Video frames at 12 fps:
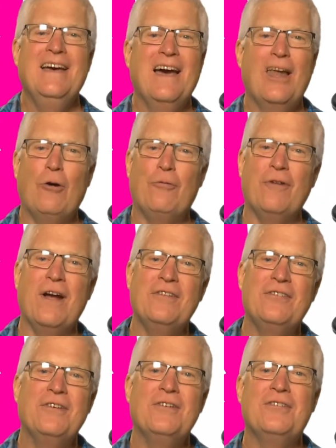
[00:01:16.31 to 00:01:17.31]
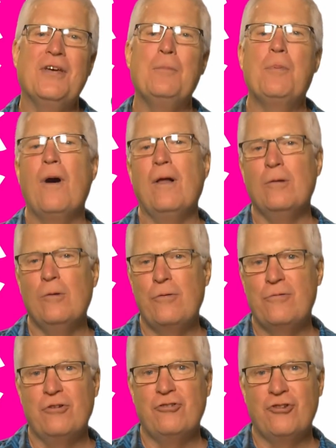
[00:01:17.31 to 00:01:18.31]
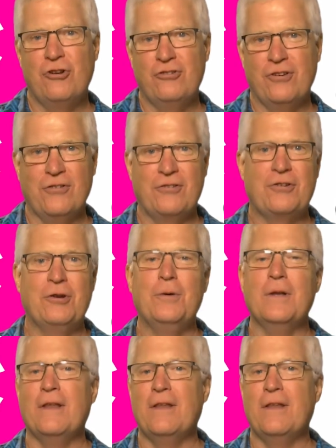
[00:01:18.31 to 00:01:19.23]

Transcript: Hello, friends. St. Paul Lutheran Church and School